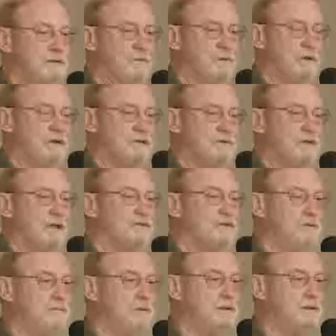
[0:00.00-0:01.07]
where there's less
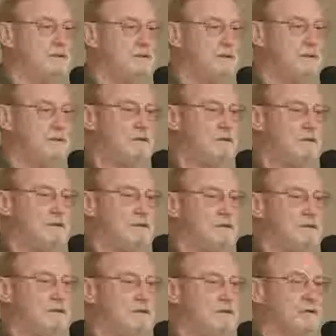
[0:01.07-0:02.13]
humidity.
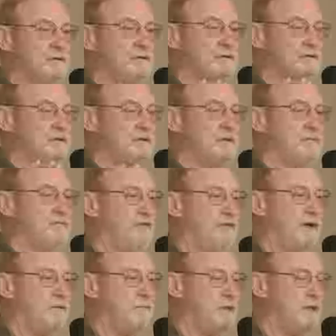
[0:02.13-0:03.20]
There's extreme
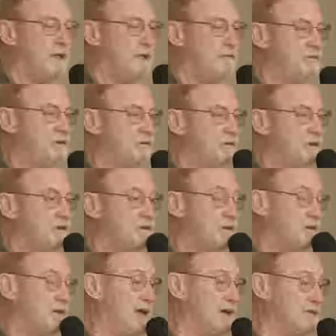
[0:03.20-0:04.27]
fire behavior that
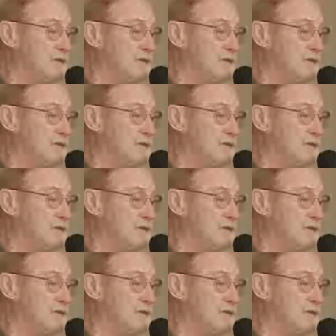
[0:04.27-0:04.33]
just